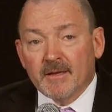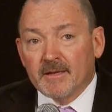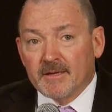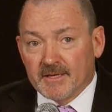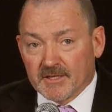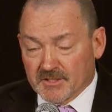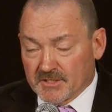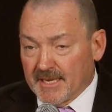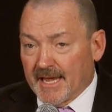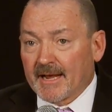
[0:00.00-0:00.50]

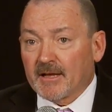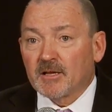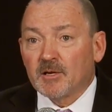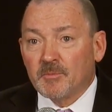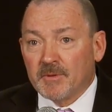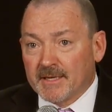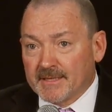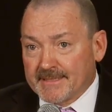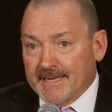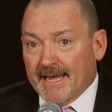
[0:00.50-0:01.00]
is not going to
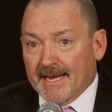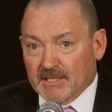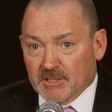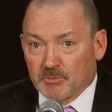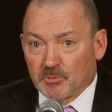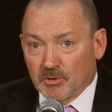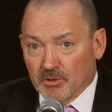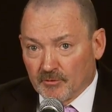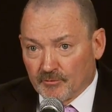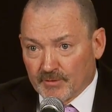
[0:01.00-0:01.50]
be a
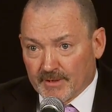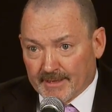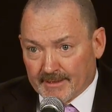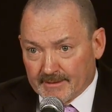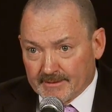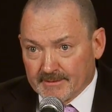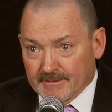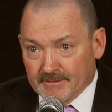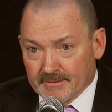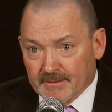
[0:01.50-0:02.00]
taxable
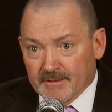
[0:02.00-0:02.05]
event.